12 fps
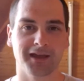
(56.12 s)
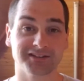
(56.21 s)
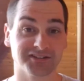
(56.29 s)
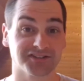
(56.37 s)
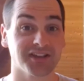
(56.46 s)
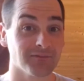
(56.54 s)

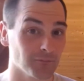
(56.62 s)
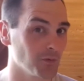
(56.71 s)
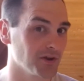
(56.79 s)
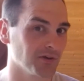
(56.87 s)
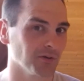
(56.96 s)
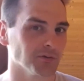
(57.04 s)
It's a
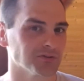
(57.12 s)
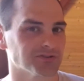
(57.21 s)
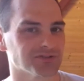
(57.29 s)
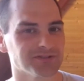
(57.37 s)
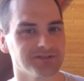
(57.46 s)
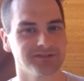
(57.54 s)
7-week
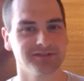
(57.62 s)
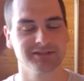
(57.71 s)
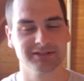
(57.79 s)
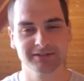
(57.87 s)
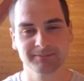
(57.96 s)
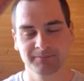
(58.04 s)
course,
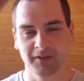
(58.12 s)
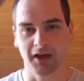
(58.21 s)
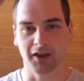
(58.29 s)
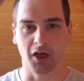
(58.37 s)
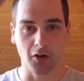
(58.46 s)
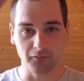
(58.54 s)

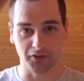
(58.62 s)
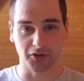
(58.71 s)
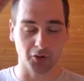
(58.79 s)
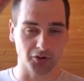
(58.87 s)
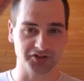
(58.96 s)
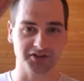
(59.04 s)
and over the
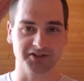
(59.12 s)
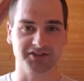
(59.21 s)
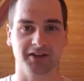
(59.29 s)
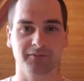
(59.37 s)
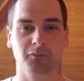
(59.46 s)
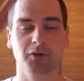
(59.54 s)
course of the
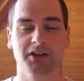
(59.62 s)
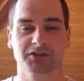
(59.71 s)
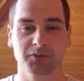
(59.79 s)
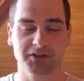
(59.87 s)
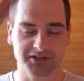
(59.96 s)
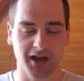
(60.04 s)
7
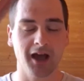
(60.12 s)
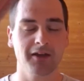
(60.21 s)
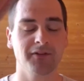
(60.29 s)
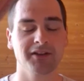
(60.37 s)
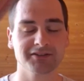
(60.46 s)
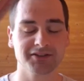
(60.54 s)
weeks, we
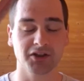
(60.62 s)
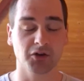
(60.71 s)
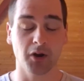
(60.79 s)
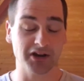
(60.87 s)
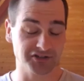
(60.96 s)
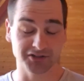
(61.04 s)
dive into the
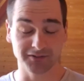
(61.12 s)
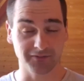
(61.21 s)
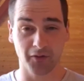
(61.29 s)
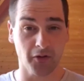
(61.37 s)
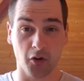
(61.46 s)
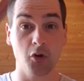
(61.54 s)
question
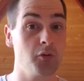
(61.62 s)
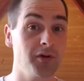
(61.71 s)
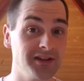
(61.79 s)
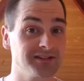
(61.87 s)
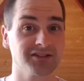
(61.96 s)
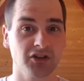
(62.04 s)
of who
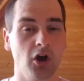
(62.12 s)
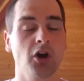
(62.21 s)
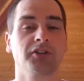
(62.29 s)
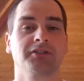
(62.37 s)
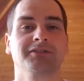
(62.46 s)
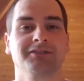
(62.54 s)
is
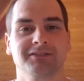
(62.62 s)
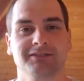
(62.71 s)
God?